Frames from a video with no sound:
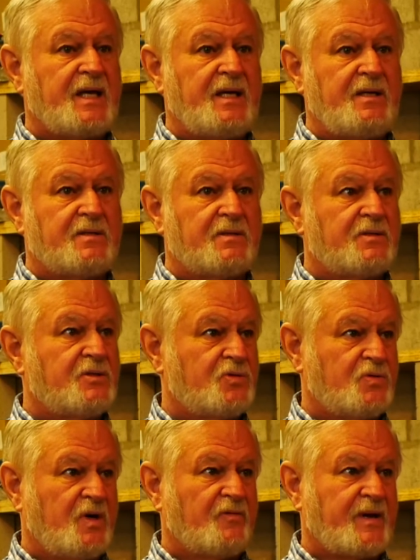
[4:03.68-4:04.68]
8 to
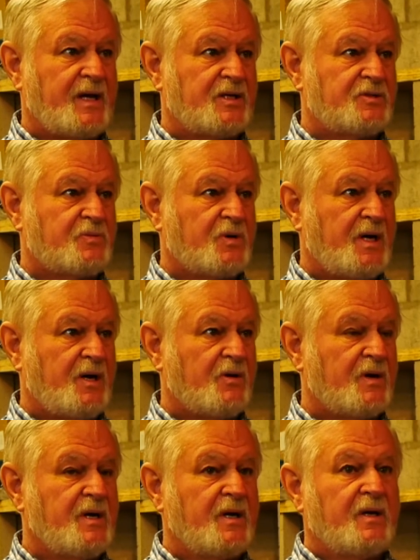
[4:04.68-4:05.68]
12 gallons per
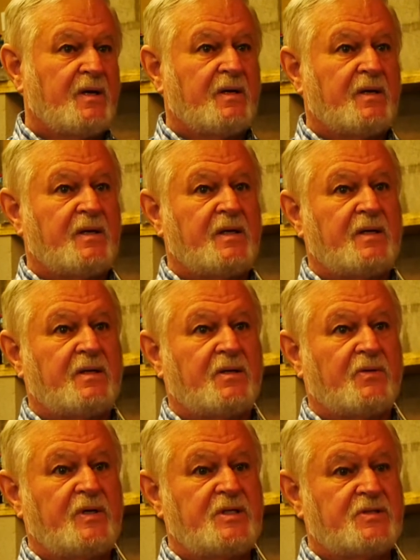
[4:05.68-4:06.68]
hour. And
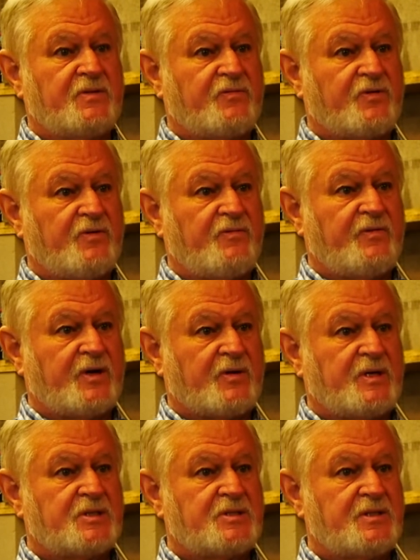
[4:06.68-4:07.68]
the reason for the
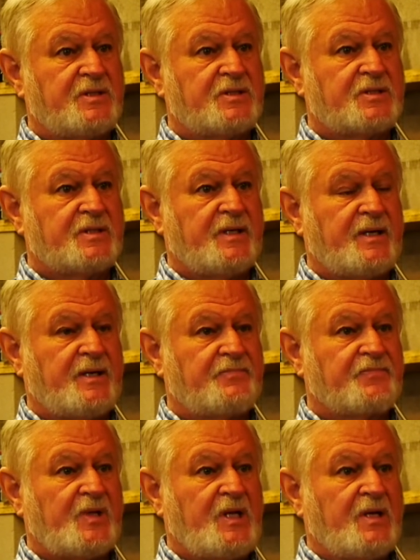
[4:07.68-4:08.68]
variance is
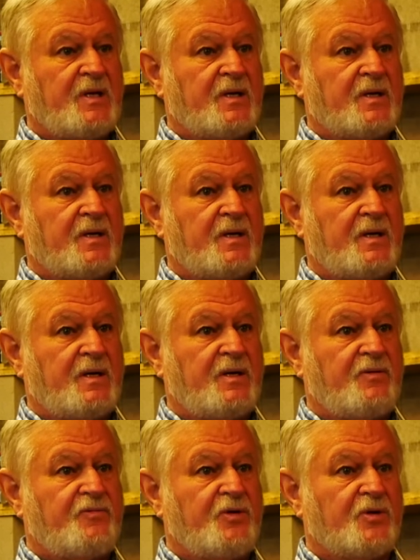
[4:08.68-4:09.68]

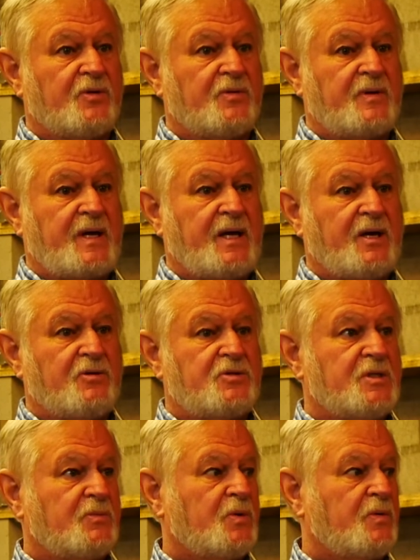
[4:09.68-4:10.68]
if you're anchored
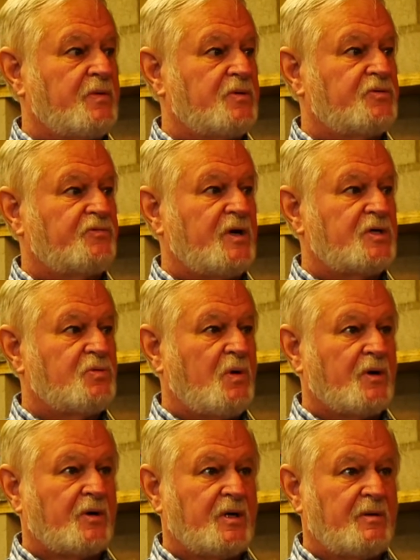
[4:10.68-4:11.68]
somewhere where there's fresh
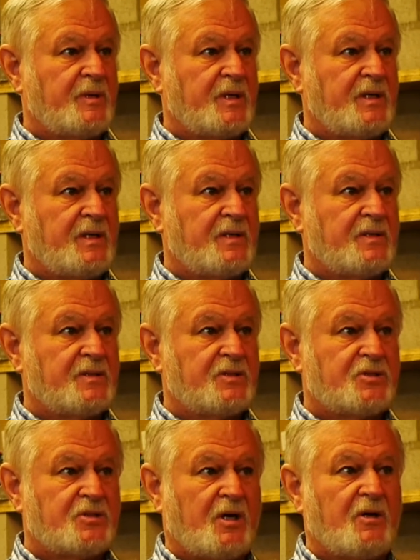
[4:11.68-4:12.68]
water coming in, the
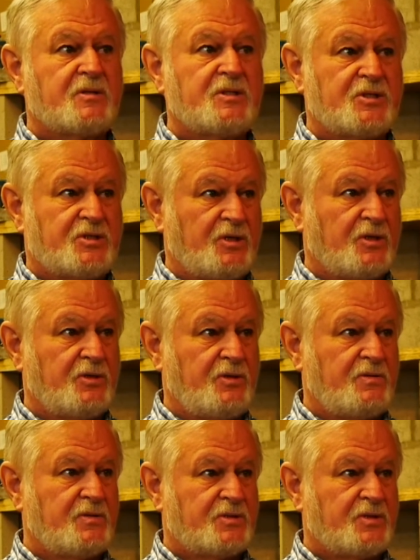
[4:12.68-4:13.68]
salt is
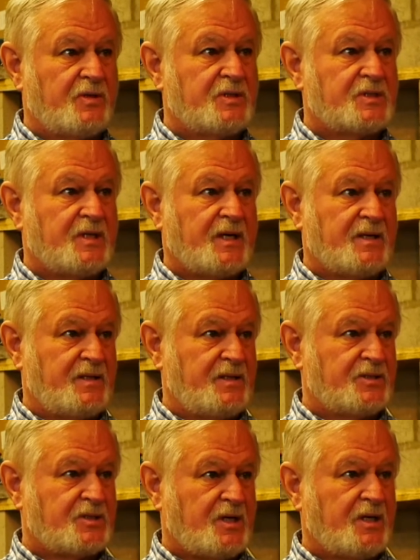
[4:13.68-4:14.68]
dilute, so it's not
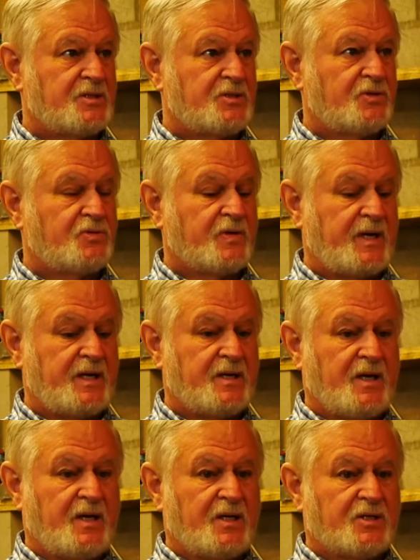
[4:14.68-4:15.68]
as concentrate,
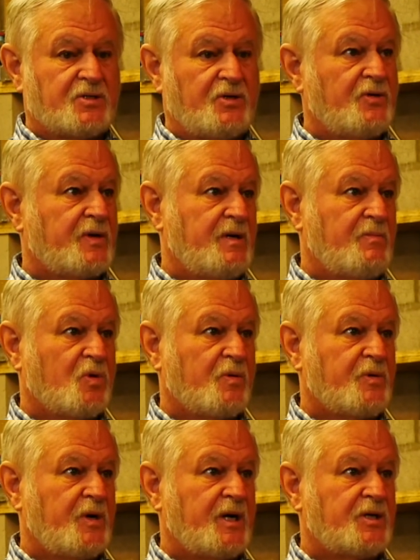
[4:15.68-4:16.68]
so you'll get more
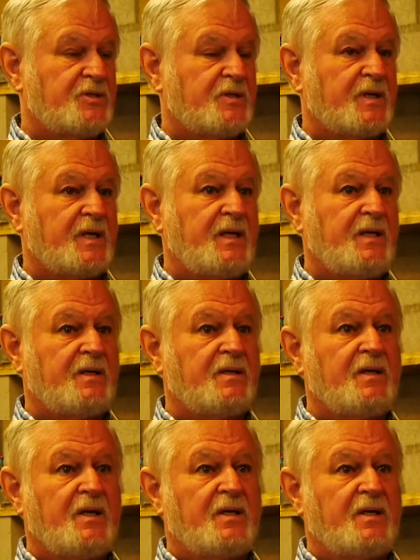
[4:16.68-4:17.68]
production. And
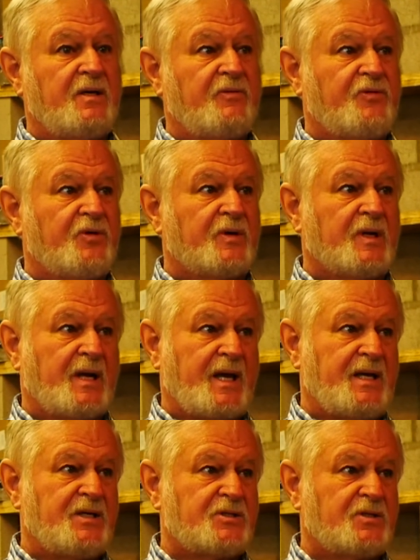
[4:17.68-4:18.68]
if you're in
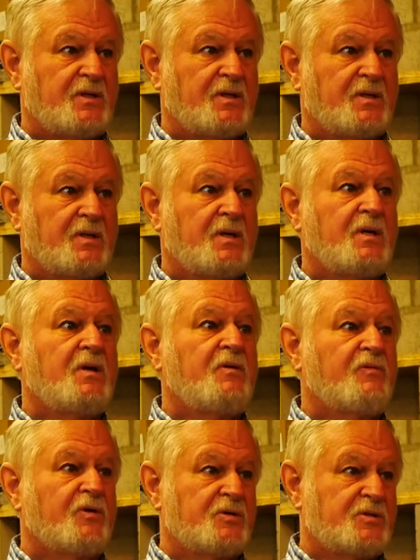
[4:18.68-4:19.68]
Alaska
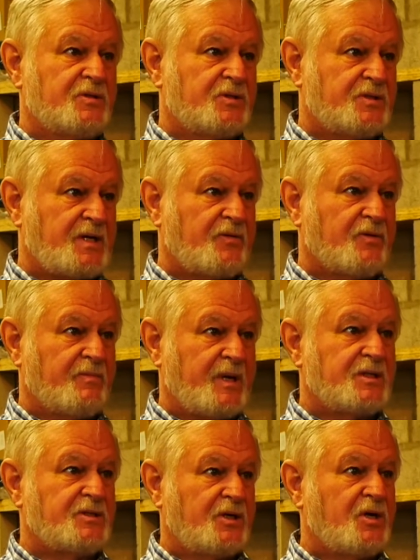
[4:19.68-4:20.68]
versus southern
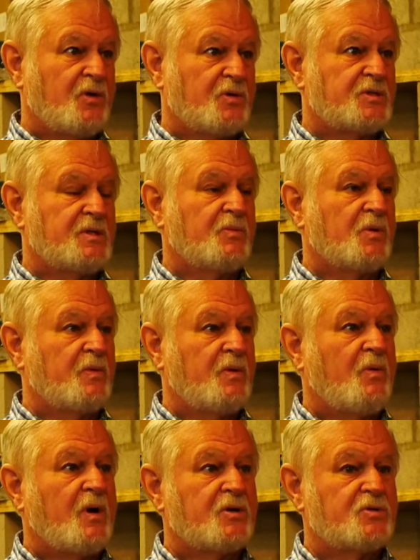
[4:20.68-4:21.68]
Mexico or somewhere where the
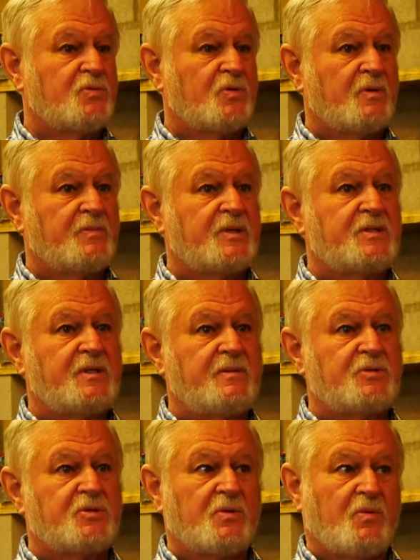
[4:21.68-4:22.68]
water's warm, the
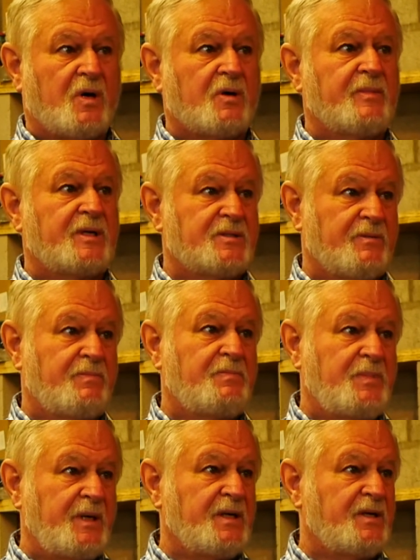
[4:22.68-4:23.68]
temperature of the water makes a
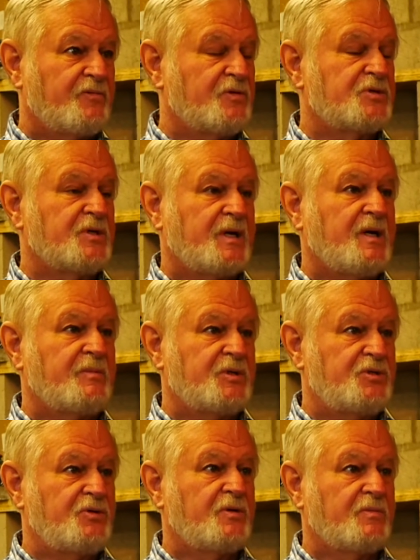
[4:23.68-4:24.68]
big difference on how
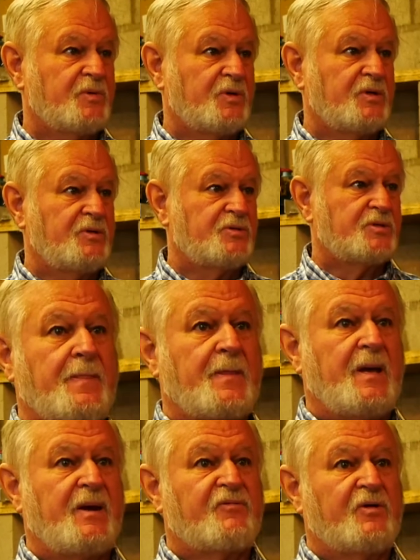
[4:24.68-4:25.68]
much you can produce.
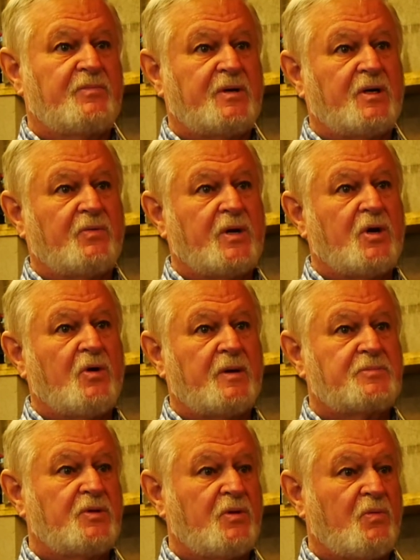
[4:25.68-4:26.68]
And from there we go
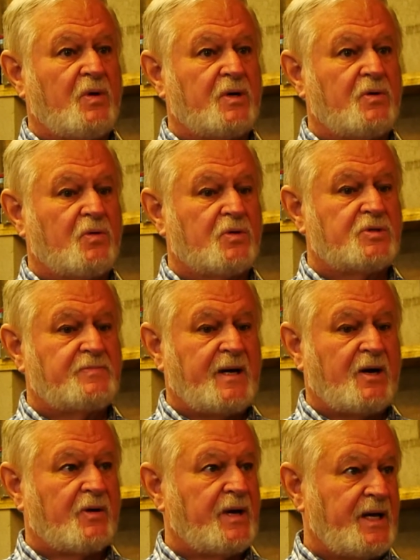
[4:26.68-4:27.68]
up to the 1
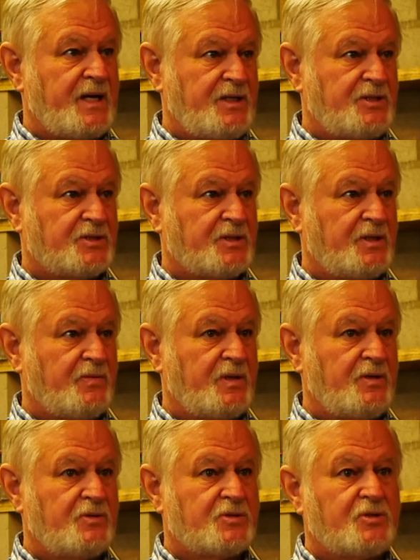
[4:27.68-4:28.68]
horsepower AC. We
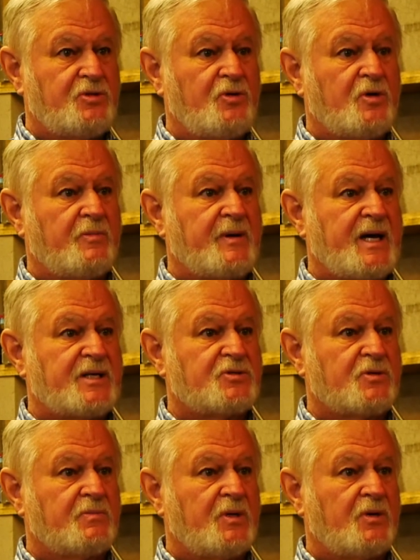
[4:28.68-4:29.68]
use a 2
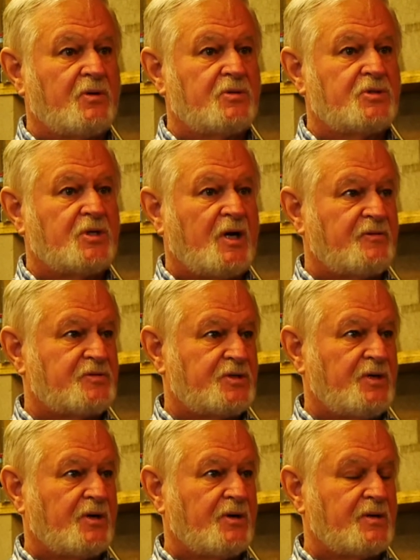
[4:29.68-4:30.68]
capacitor motor, soft
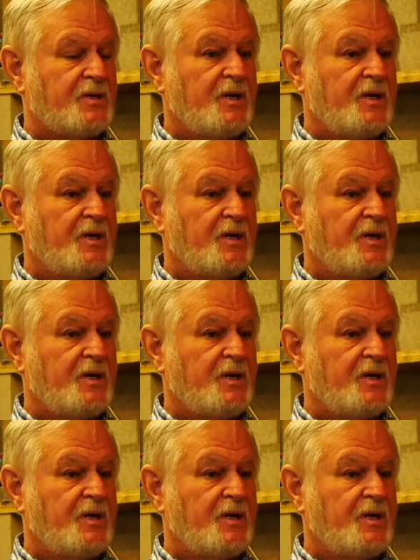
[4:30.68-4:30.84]
start.